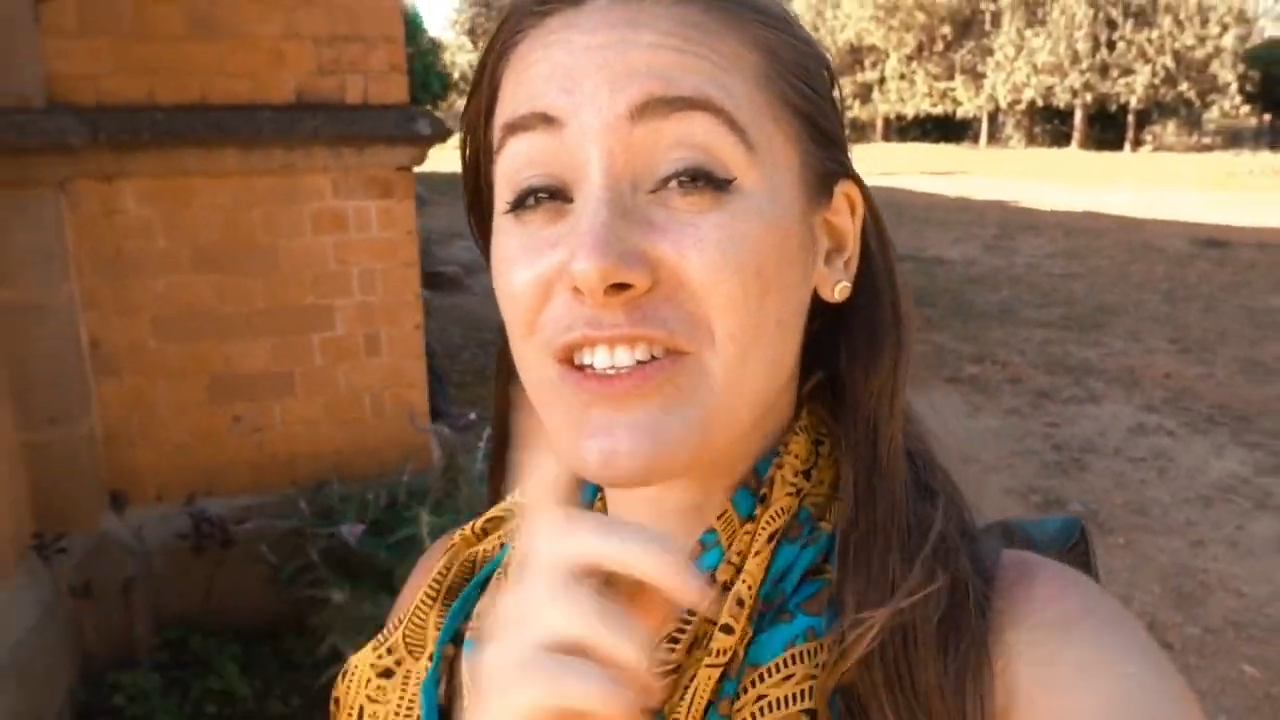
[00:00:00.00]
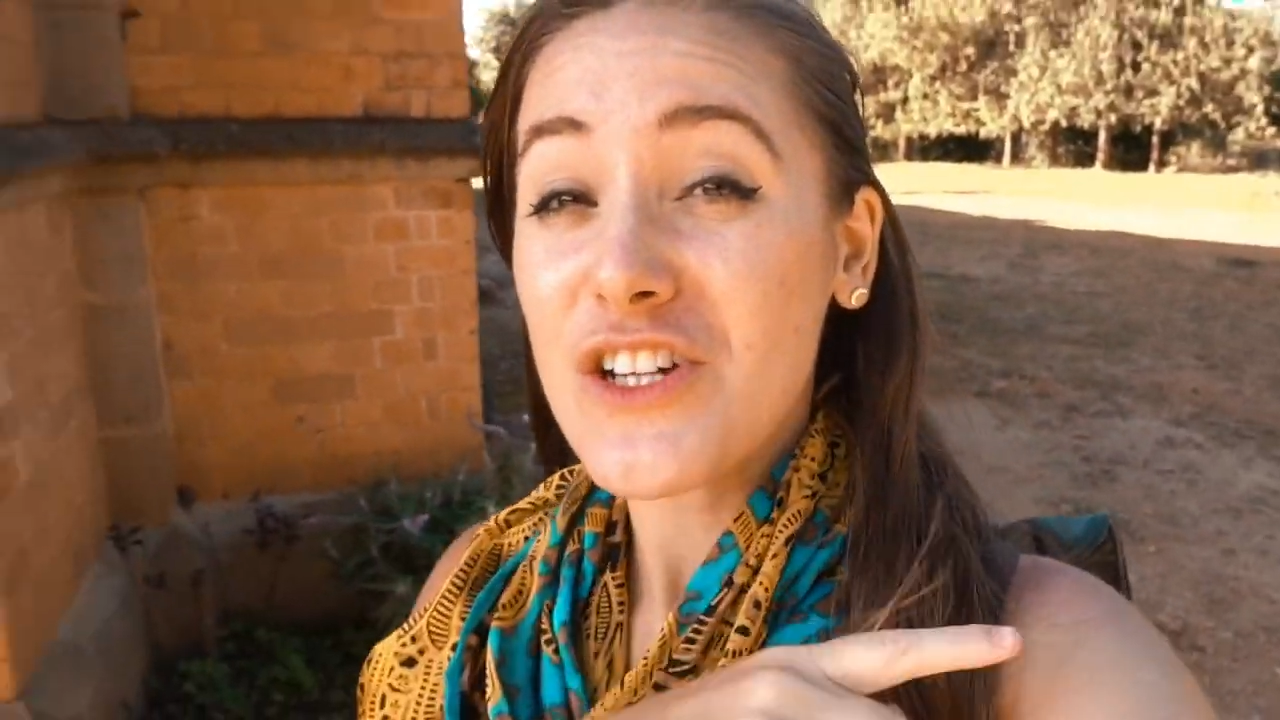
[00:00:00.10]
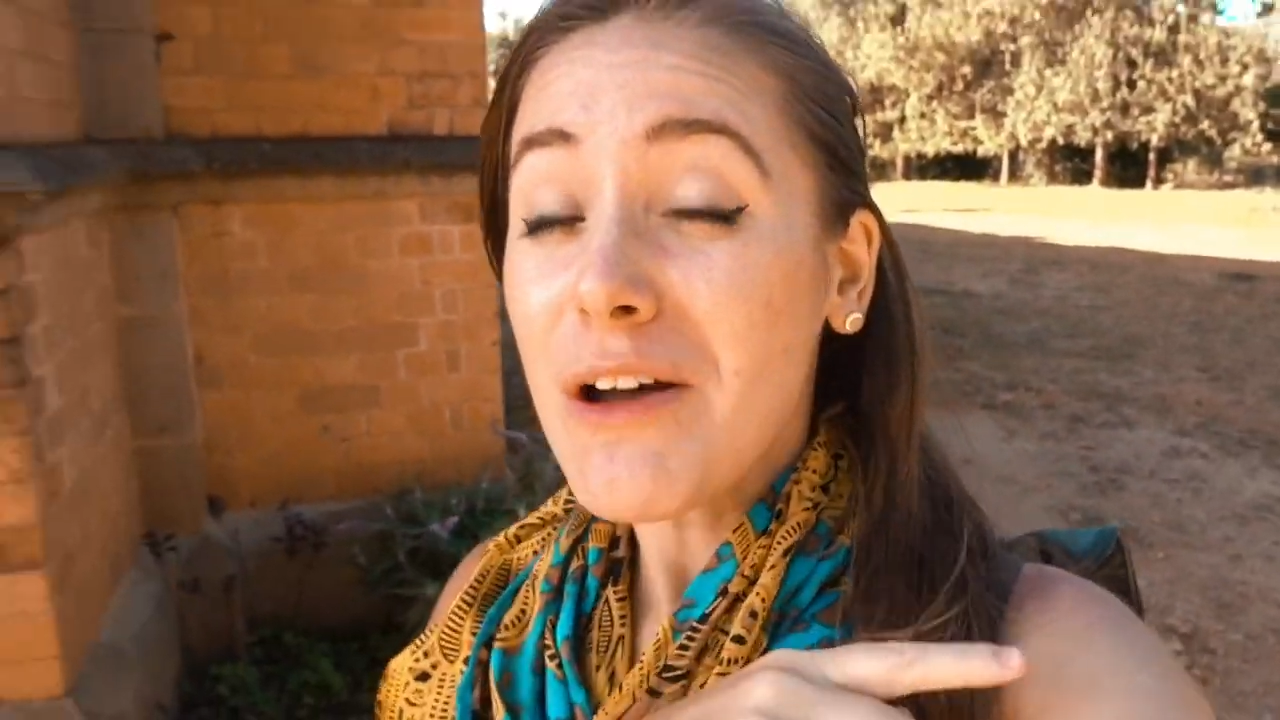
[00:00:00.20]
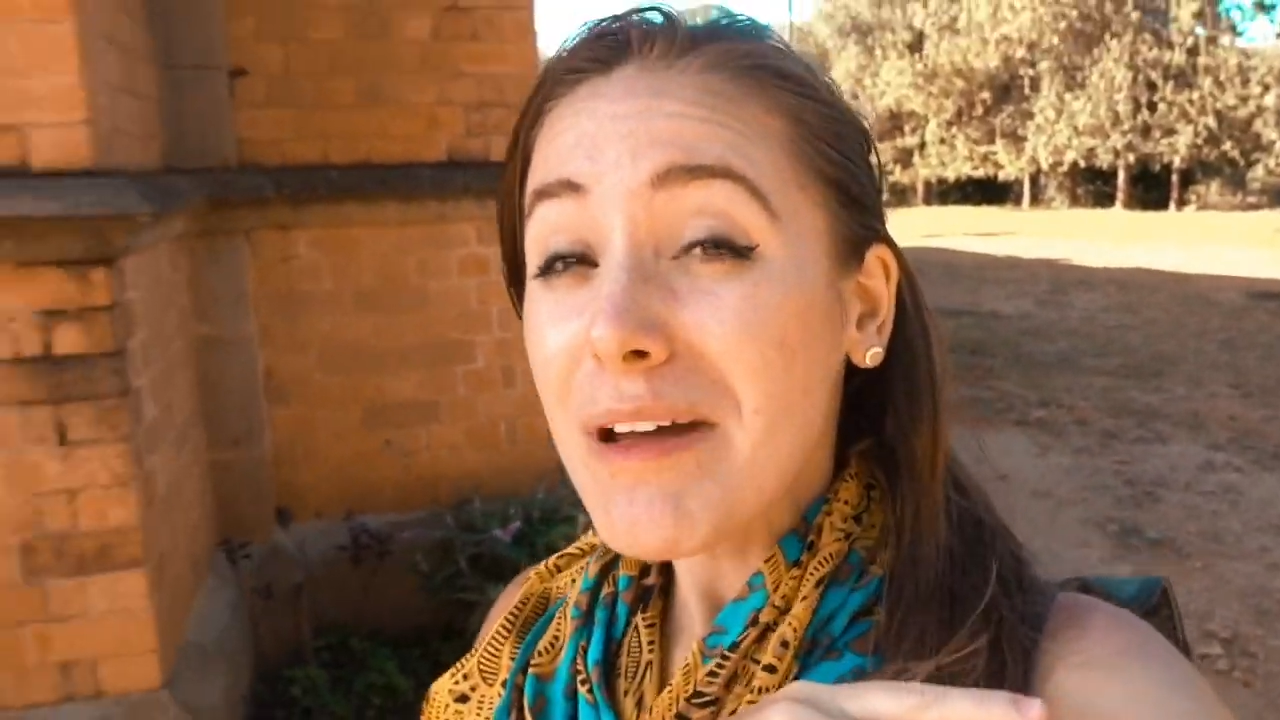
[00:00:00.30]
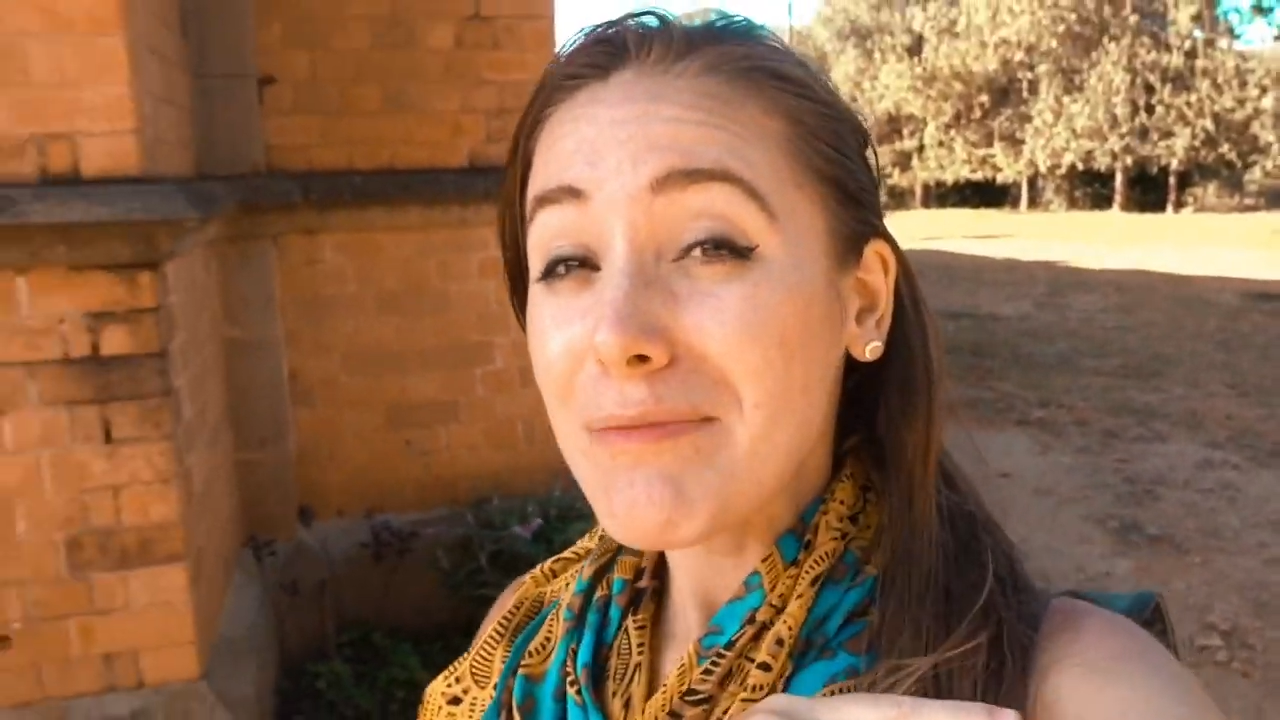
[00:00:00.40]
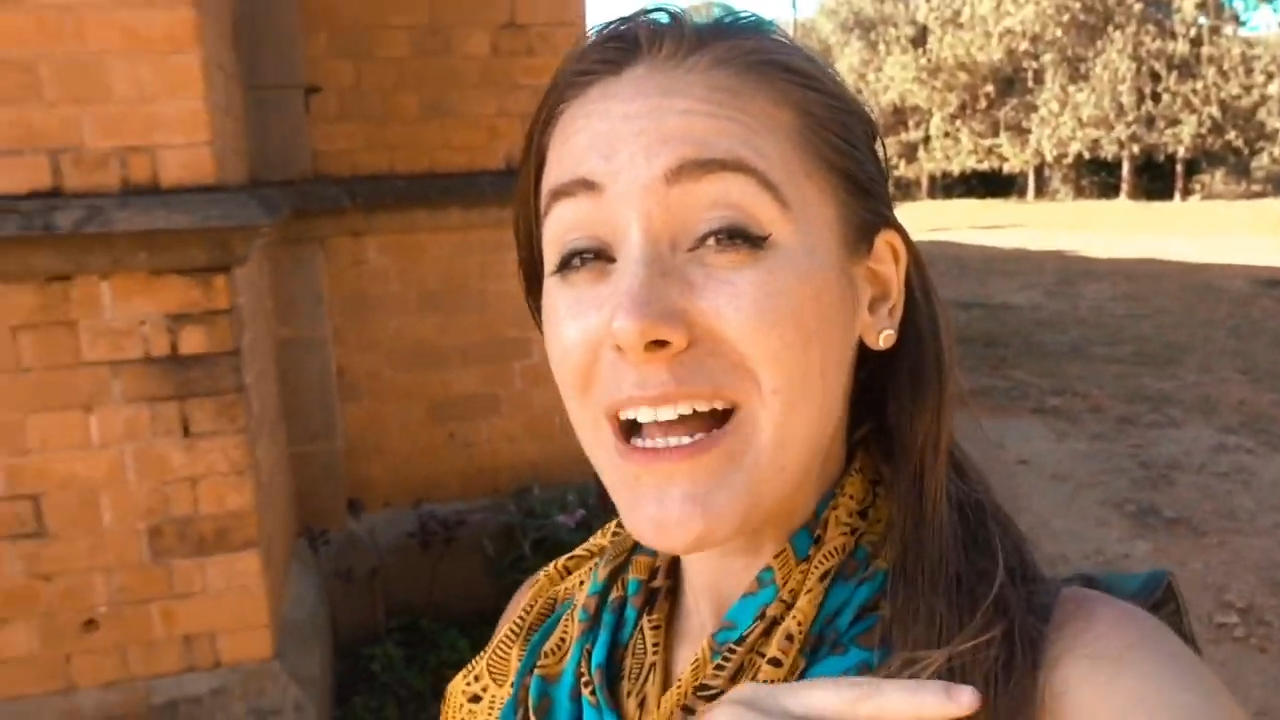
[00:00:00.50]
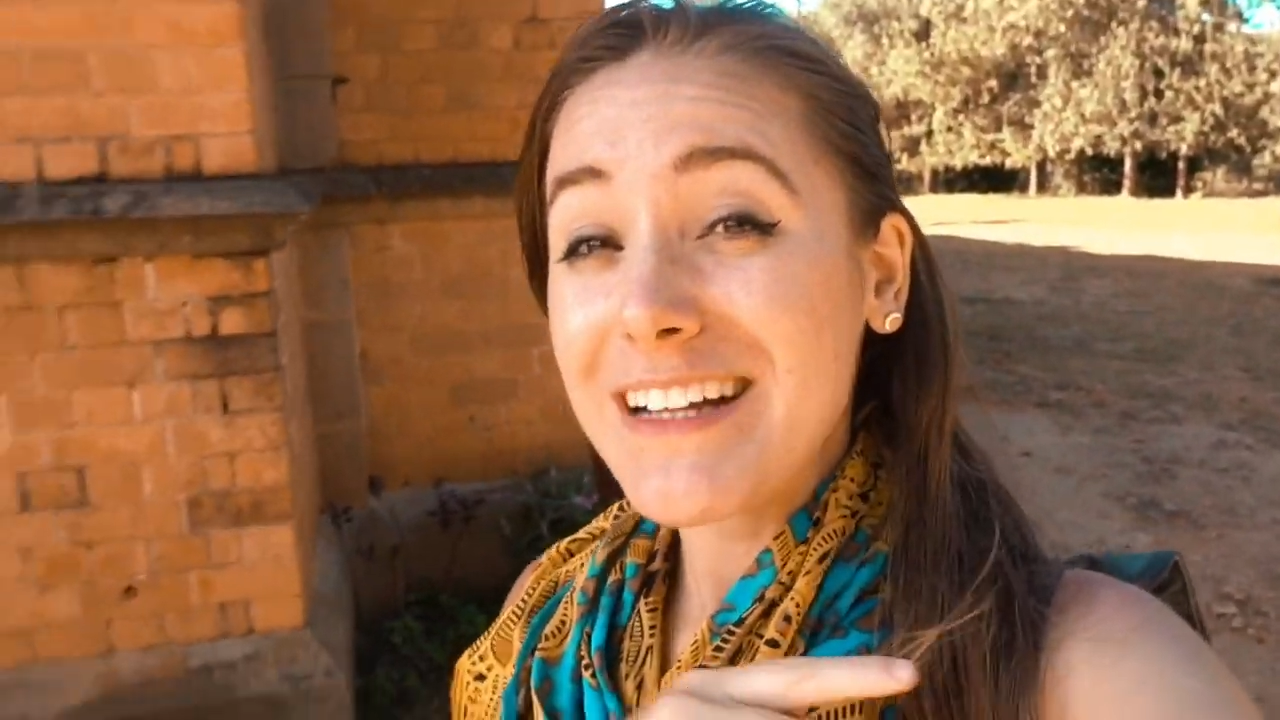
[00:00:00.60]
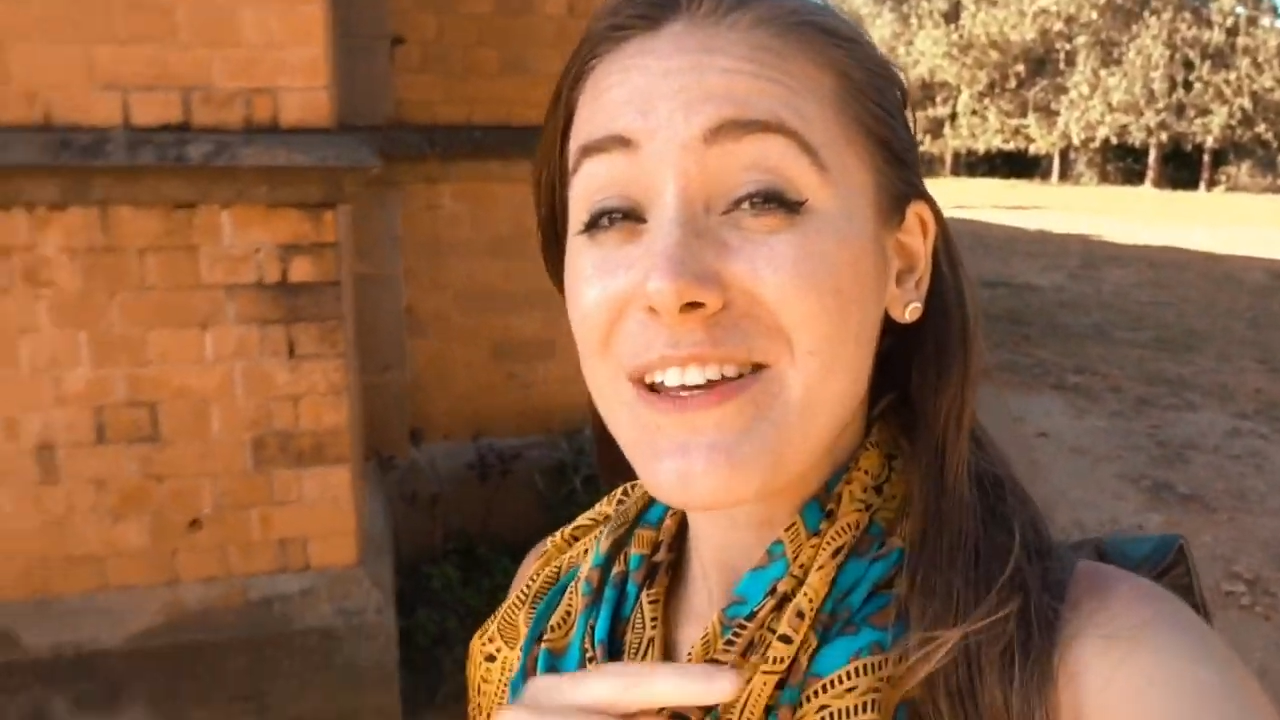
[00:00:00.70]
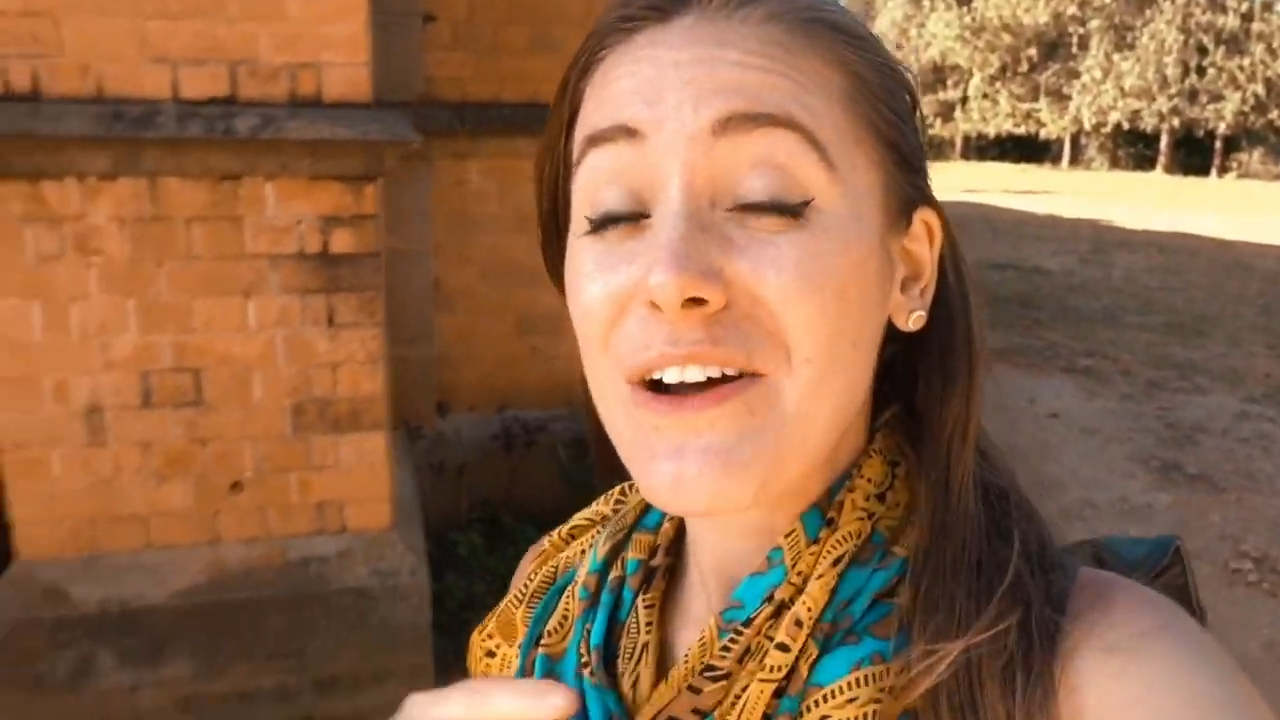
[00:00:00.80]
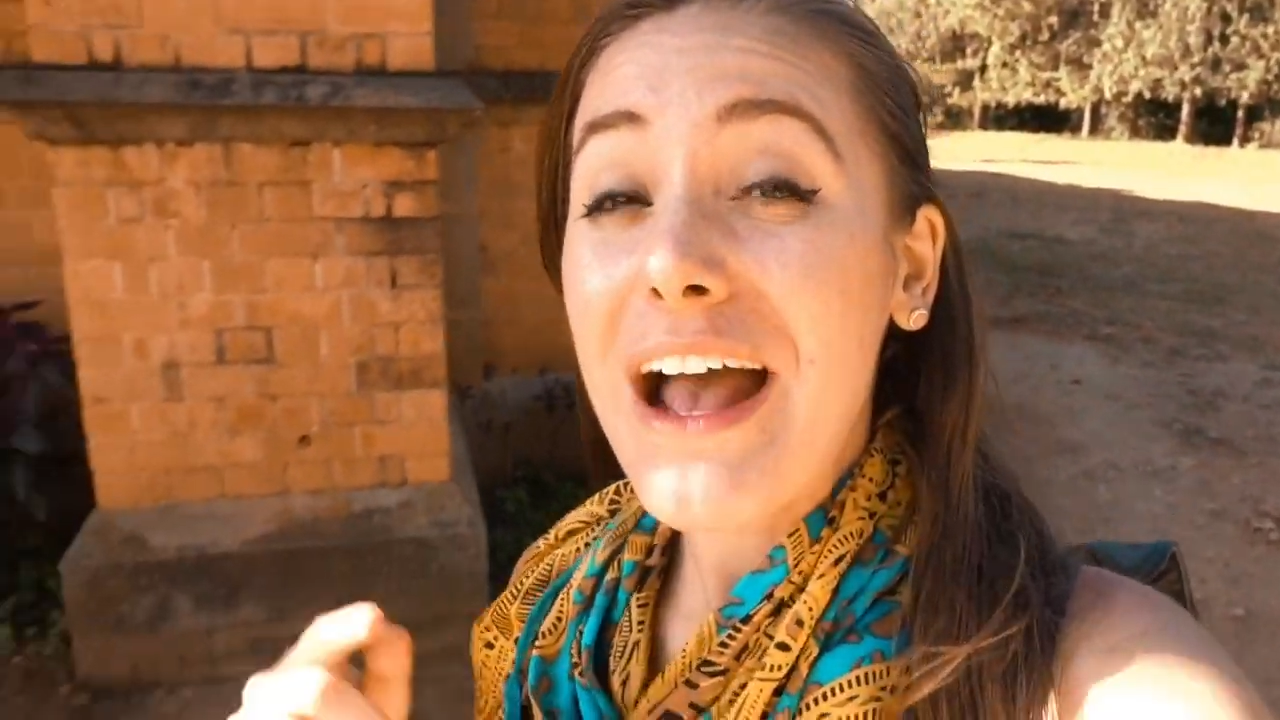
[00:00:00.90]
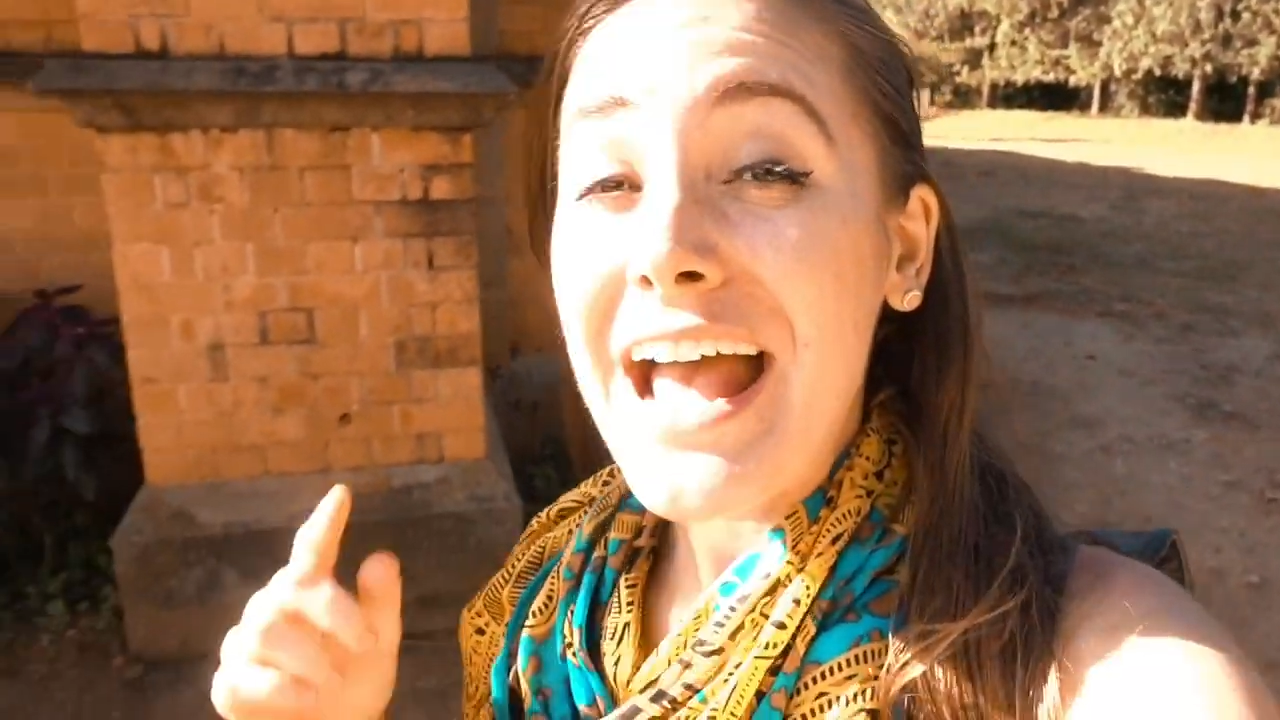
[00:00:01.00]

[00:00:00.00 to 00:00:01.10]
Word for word: the Chombe Plateau